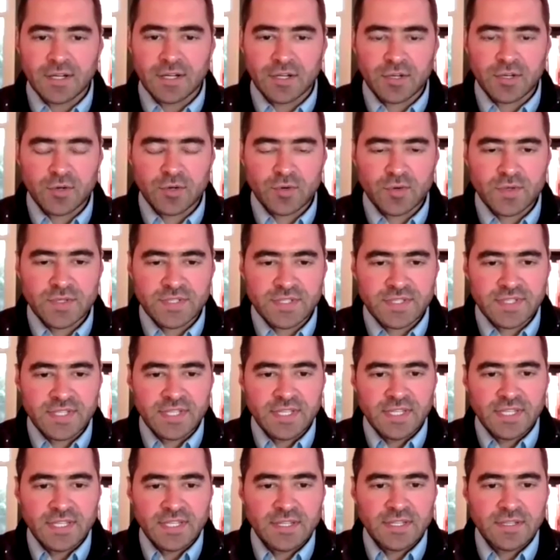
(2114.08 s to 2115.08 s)

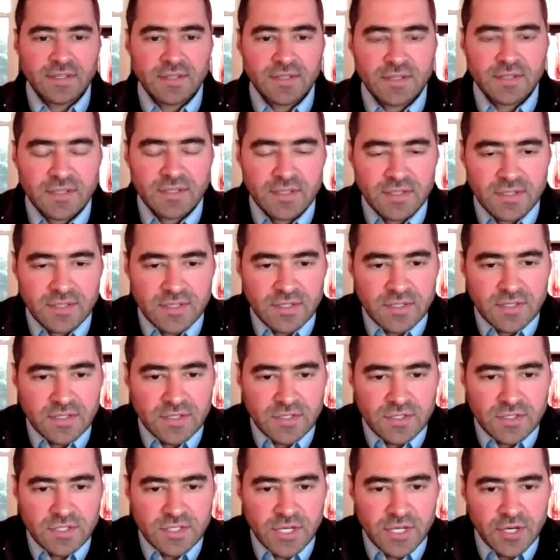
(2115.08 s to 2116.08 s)
Christine
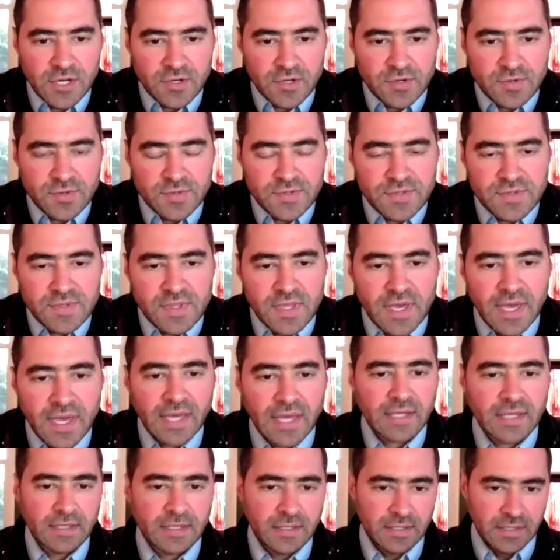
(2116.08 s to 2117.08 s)
shares
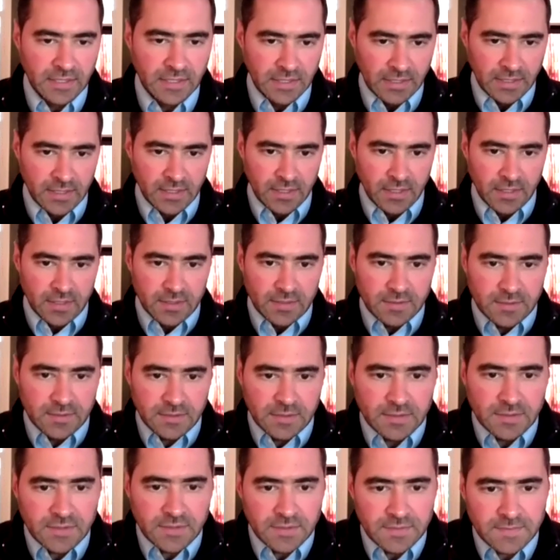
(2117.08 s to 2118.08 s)
that
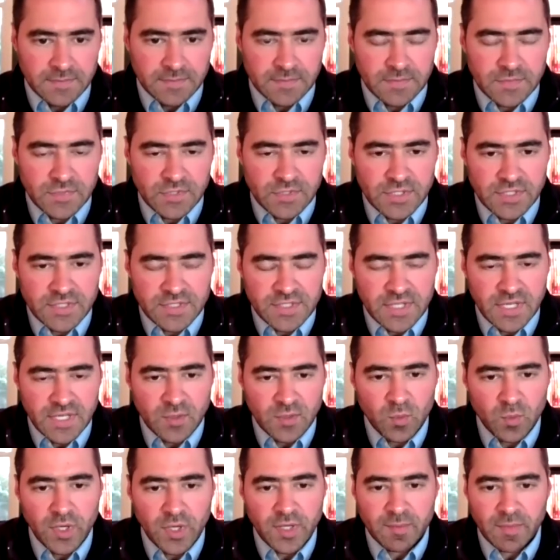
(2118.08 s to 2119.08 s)
she said,
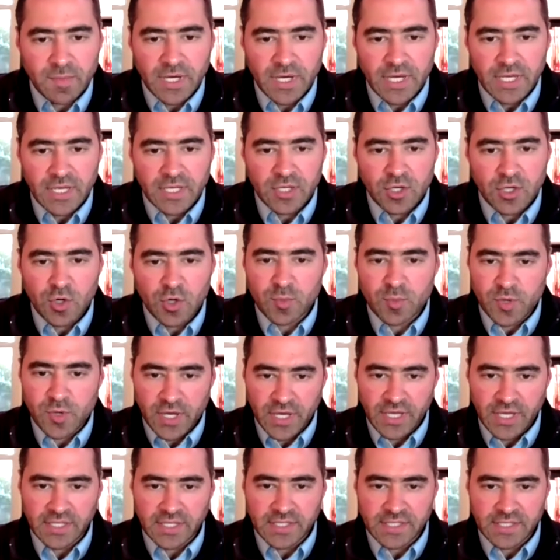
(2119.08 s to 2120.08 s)
when my COBRA
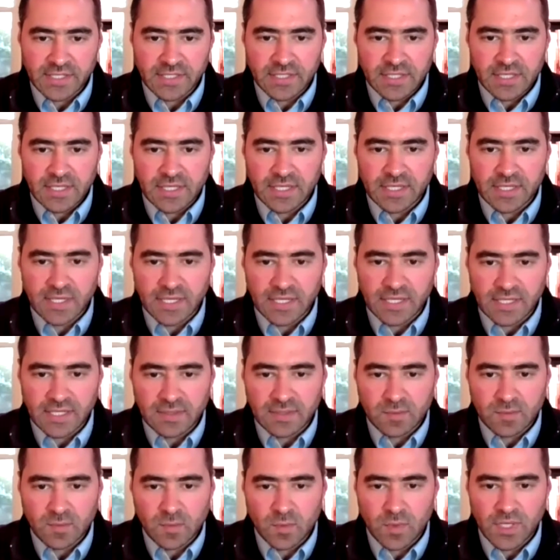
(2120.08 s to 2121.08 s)
ended and I
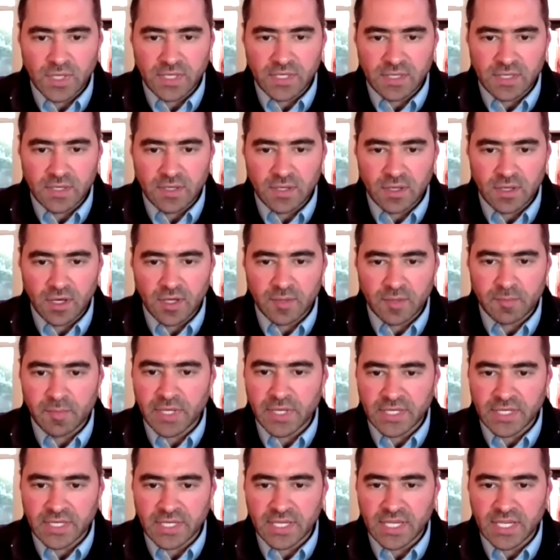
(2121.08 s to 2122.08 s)
went on
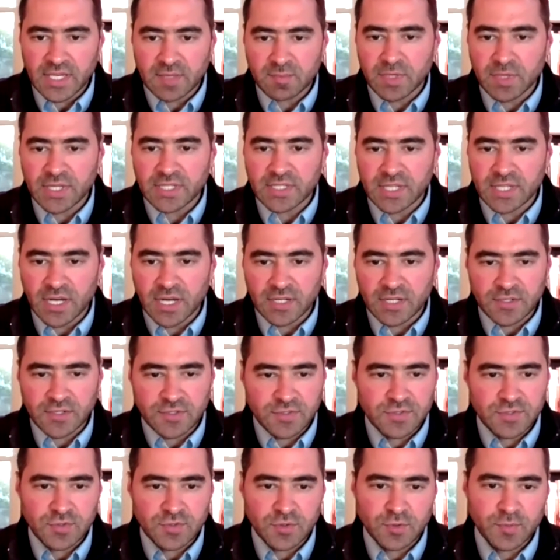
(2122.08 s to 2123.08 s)
Medicaid, my
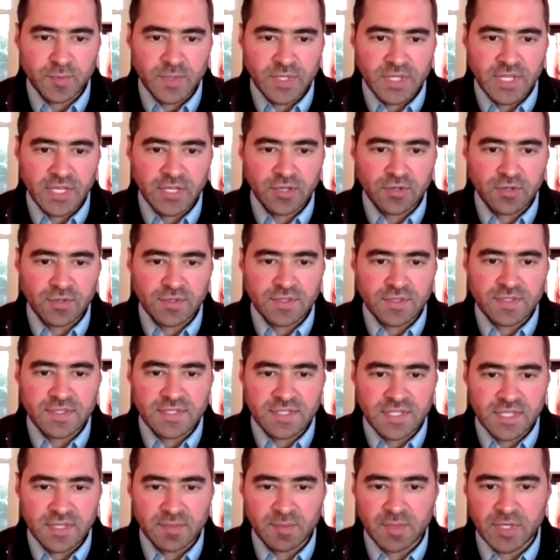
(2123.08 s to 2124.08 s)
doctors told me they couldn't
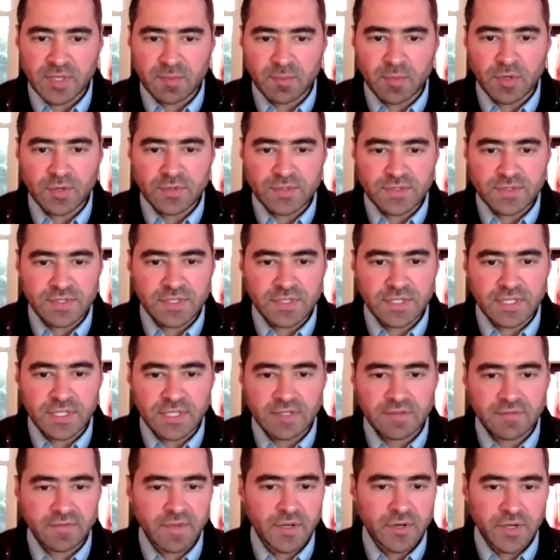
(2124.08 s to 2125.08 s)
see me,
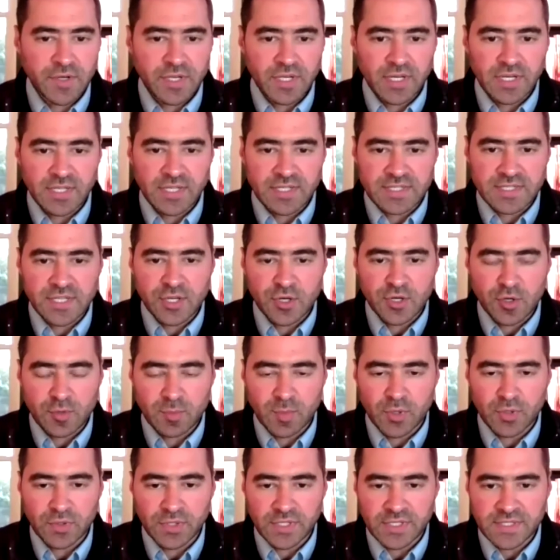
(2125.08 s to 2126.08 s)
mostly very
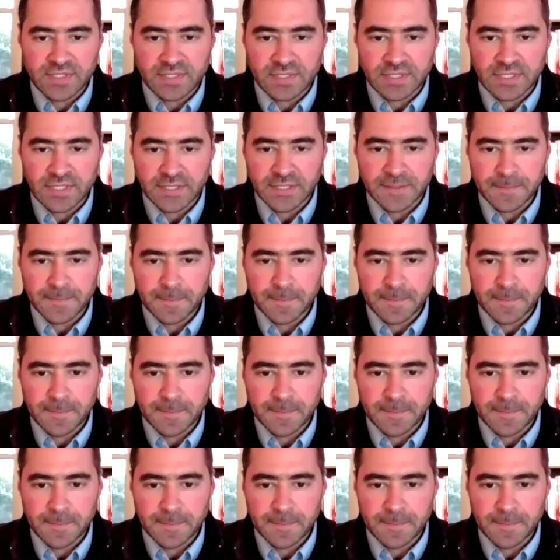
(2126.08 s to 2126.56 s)
unceremoniously.